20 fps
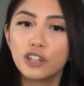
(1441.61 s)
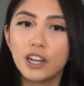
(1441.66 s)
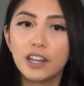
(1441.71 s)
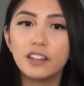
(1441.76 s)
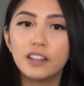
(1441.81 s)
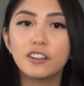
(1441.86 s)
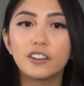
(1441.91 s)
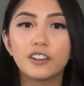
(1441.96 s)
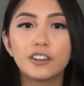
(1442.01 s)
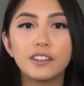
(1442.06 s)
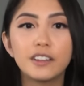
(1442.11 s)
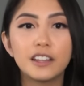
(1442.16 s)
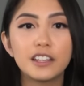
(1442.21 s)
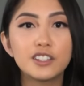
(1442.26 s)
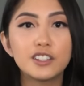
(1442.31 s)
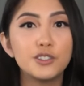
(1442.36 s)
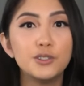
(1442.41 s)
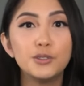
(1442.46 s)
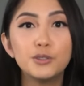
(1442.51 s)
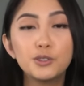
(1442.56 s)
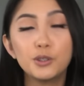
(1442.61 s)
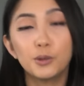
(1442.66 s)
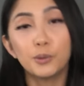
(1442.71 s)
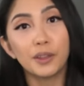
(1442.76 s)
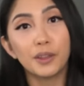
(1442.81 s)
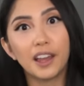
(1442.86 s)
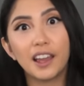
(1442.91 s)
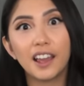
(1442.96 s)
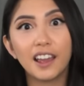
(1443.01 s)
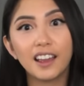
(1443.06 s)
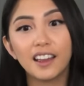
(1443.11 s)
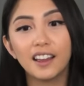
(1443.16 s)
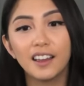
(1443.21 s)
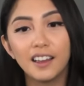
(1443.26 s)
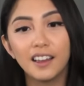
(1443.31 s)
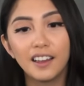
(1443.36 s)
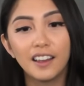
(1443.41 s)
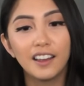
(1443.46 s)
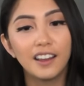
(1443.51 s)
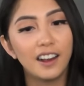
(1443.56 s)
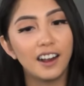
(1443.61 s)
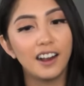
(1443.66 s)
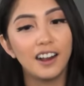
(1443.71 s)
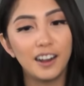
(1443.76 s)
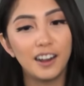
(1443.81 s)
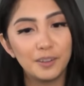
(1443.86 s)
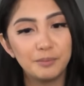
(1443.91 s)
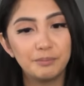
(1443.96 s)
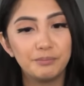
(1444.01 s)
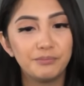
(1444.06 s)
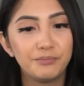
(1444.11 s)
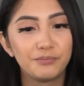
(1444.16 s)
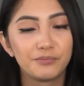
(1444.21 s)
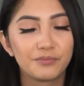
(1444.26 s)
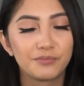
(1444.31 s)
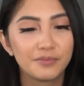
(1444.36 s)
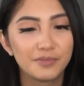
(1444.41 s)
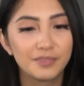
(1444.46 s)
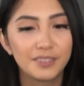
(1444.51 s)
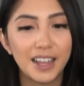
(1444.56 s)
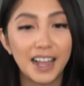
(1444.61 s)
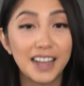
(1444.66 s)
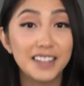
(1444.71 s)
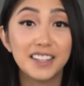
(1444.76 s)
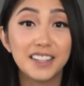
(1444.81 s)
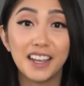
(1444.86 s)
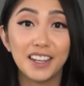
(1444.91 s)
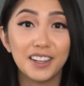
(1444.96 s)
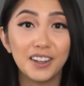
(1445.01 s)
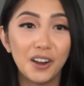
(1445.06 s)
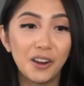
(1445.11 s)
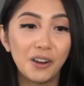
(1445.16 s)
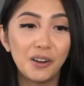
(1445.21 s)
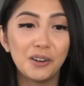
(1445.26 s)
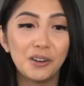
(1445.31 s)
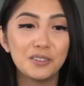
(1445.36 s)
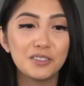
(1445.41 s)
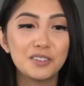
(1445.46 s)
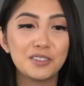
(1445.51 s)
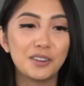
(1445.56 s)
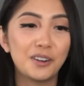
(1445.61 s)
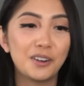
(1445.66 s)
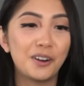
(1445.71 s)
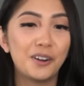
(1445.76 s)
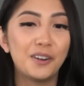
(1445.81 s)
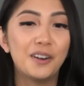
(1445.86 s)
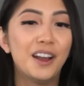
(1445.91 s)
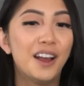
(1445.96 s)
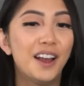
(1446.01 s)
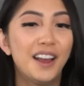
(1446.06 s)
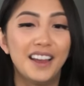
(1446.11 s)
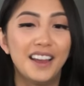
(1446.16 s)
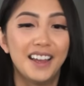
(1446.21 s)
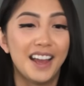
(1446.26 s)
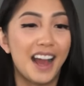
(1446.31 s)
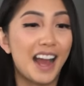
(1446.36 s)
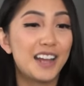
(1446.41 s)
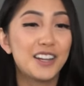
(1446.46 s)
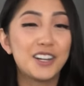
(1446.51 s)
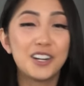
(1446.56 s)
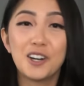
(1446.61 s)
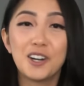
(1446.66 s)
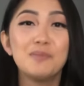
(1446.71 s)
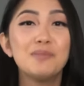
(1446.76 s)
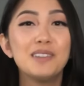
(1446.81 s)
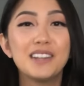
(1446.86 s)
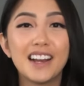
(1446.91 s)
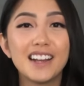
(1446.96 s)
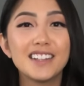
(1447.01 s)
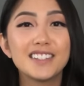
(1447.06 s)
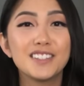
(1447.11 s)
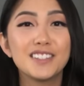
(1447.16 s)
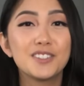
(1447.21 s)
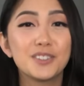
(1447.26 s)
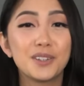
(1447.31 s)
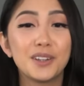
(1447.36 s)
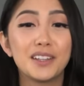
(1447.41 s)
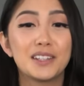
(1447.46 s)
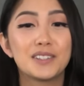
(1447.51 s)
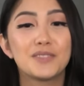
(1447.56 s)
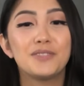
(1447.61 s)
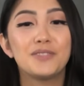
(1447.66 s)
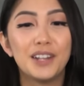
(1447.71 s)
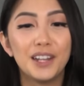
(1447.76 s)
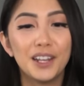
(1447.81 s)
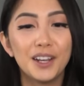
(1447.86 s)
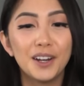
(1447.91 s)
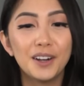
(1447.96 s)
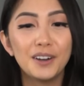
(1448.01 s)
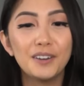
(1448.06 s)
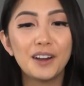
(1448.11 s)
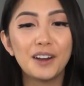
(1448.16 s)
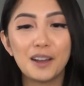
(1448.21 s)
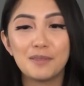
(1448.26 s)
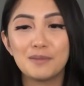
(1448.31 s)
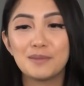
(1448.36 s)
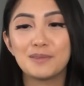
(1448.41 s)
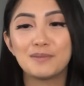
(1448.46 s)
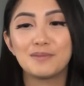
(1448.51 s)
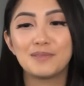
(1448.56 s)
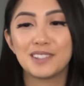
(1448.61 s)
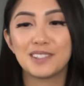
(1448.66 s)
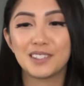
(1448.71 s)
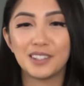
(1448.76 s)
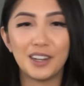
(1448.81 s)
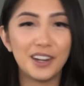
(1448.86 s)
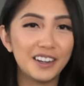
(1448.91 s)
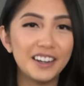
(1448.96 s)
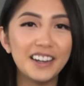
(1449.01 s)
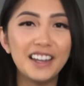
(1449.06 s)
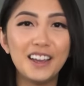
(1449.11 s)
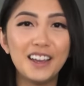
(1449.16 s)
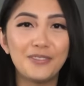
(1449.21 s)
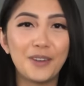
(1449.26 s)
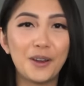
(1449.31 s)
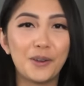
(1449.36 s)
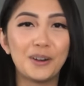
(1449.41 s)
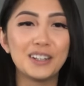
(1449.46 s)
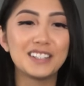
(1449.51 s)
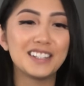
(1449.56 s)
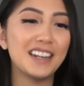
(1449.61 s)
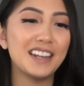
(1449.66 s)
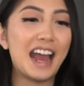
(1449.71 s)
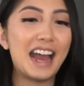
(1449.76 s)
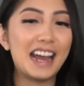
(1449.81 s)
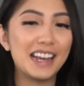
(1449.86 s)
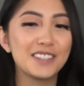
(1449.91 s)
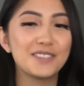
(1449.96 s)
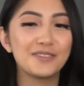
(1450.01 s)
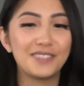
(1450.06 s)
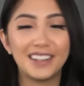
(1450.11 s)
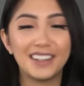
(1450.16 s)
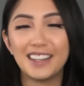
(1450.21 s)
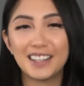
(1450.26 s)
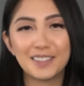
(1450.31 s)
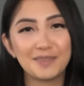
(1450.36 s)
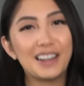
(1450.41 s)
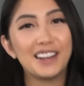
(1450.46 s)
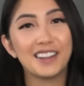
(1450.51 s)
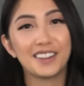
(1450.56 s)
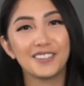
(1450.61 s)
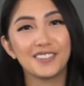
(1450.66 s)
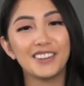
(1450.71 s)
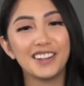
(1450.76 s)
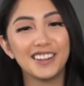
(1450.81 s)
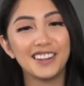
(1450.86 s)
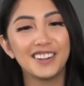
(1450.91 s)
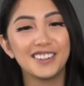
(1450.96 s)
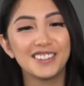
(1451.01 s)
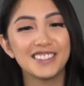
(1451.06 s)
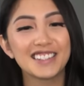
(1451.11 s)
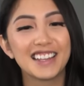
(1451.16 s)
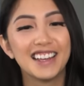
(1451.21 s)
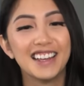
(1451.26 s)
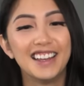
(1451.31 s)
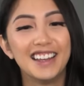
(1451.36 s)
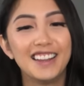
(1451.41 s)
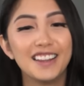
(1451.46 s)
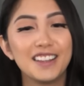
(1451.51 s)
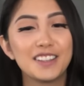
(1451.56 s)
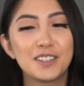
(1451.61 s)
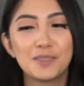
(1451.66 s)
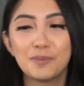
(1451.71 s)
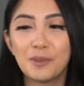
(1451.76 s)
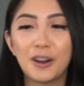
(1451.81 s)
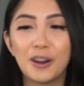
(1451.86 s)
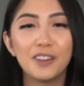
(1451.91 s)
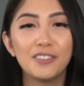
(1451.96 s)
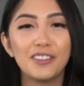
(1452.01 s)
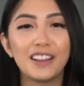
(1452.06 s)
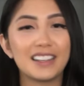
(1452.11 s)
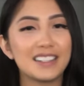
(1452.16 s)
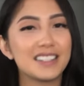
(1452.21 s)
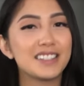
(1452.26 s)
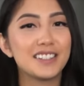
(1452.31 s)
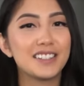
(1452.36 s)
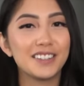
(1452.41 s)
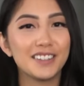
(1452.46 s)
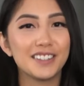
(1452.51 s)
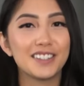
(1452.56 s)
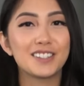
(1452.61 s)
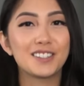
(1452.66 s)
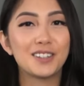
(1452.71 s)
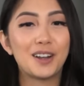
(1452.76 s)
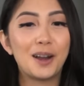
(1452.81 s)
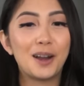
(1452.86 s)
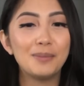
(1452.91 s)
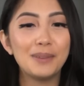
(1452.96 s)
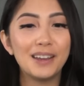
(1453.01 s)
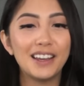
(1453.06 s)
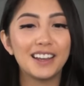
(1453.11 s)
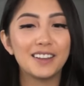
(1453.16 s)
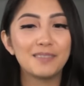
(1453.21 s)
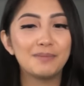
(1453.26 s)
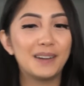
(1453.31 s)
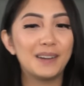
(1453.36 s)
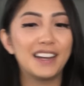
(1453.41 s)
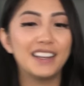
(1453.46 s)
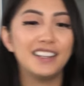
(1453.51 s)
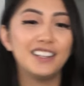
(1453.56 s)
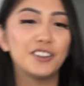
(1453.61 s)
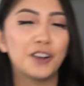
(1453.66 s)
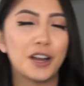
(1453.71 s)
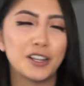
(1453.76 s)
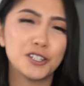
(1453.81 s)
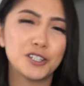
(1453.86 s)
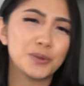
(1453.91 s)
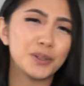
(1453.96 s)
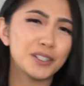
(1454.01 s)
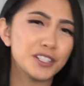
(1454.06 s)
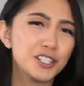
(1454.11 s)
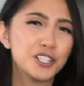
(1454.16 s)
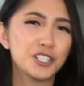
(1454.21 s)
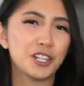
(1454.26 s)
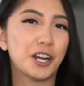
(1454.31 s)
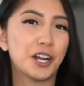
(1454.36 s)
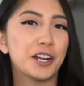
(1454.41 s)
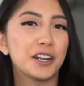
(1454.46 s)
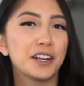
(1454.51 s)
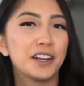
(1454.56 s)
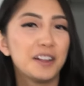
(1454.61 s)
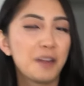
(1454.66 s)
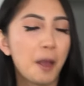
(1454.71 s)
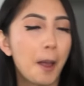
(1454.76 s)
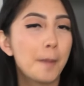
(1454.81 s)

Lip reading: trying to learn this YouTube thing as I go. So I hope you guys enjoy this video. I'm sorry if it wasn't as funny as my other videos. This is more of like a serious topic, but you know, I just wanted to share